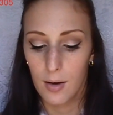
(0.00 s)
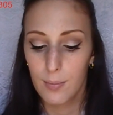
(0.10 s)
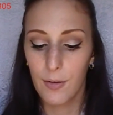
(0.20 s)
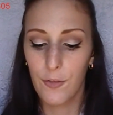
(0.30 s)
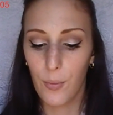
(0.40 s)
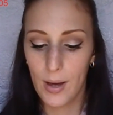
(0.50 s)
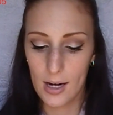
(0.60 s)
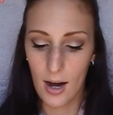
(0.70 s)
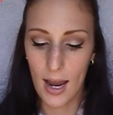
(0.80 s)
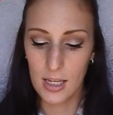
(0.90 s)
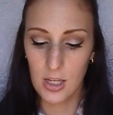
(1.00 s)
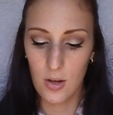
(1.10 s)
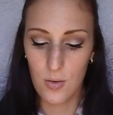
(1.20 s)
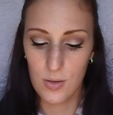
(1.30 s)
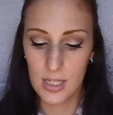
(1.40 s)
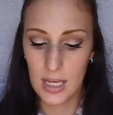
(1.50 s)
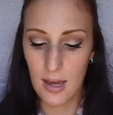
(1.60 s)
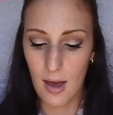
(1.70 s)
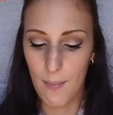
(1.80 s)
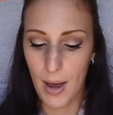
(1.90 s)
But for winter I use
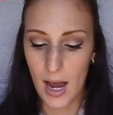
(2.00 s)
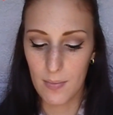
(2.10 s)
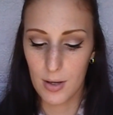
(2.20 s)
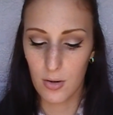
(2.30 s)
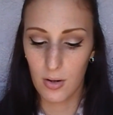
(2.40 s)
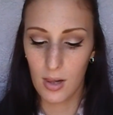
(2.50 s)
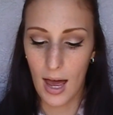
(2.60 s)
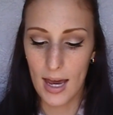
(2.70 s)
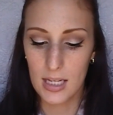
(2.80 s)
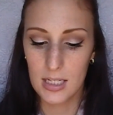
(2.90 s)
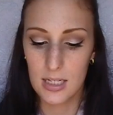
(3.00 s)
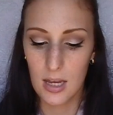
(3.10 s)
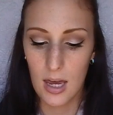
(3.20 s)
the MAC Mineralize,